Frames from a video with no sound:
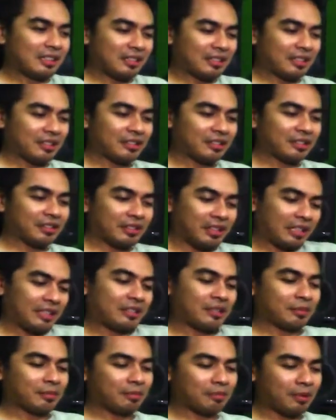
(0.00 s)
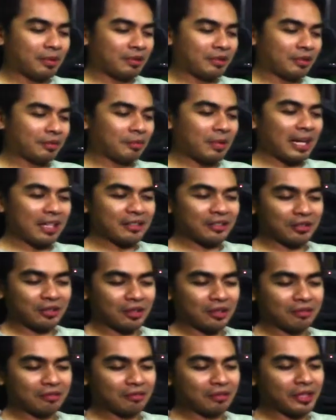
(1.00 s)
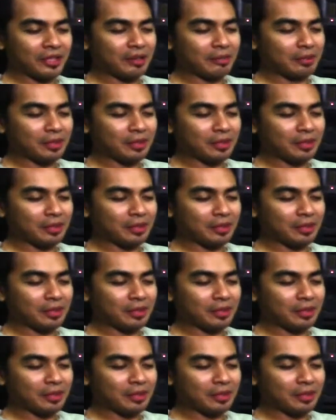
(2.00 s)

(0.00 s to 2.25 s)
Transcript: it's a bad software,